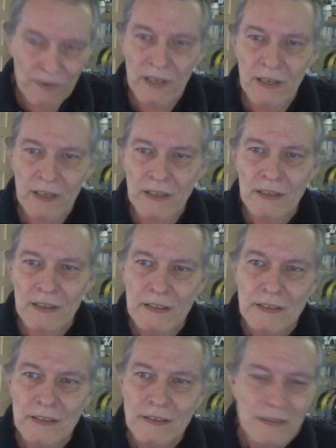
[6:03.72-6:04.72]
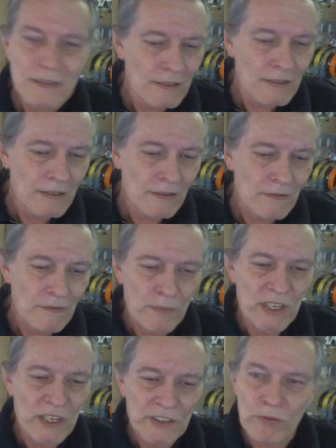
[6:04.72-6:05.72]
a 1.20
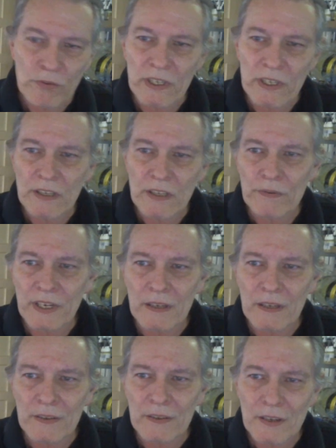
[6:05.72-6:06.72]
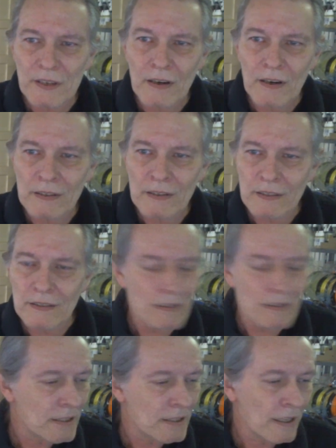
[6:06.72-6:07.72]
meter over here on
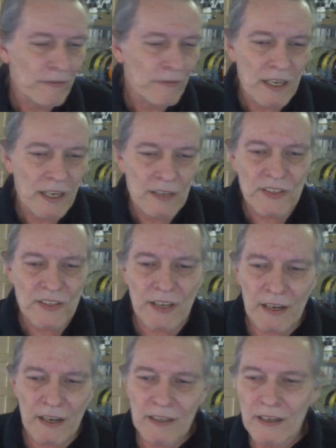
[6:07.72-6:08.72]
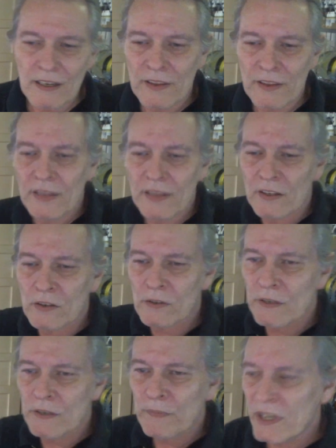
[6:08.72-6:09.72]
the left hand side, and then the
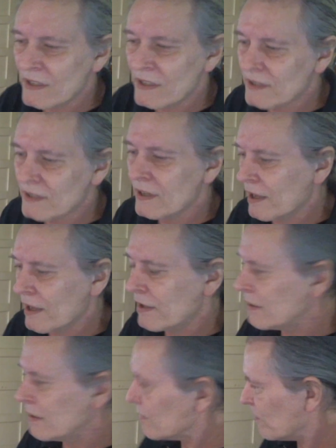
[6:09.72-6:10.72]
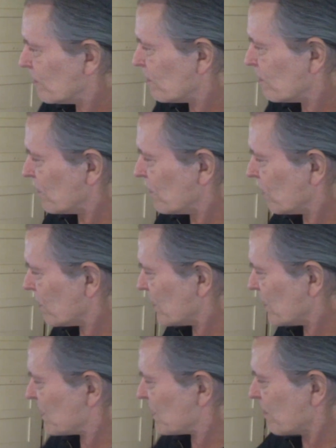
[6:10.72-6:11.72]
corner piece, and before the
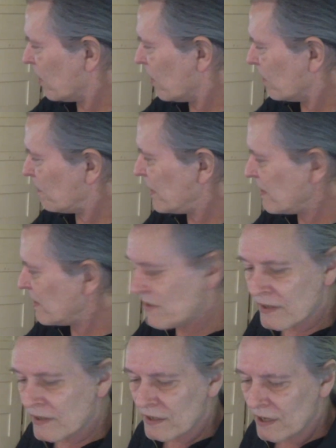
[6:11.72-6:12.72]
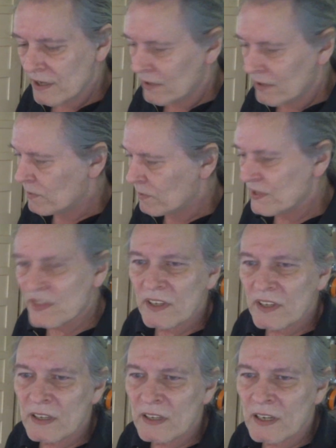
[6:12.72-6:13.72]
small piece was
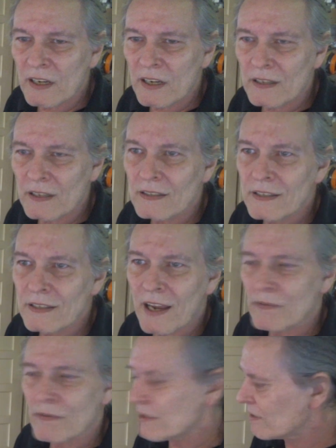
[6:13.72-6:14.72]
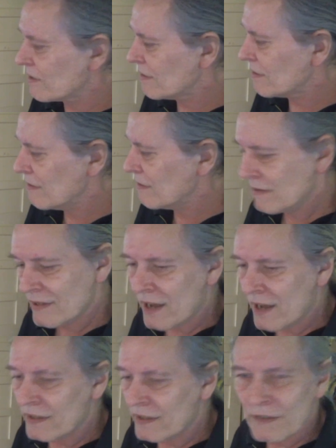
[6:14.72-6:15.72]
sitting here, and that was
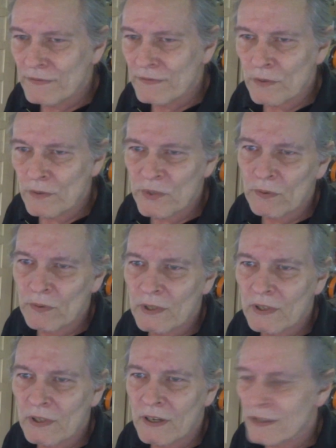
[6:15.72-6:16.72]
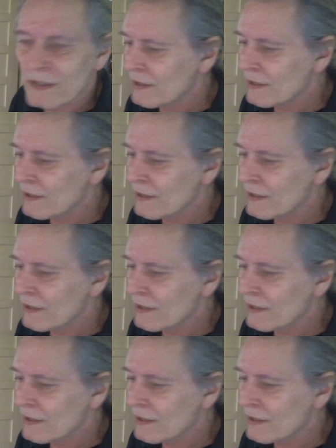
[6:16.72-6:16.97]
not enough room to work on.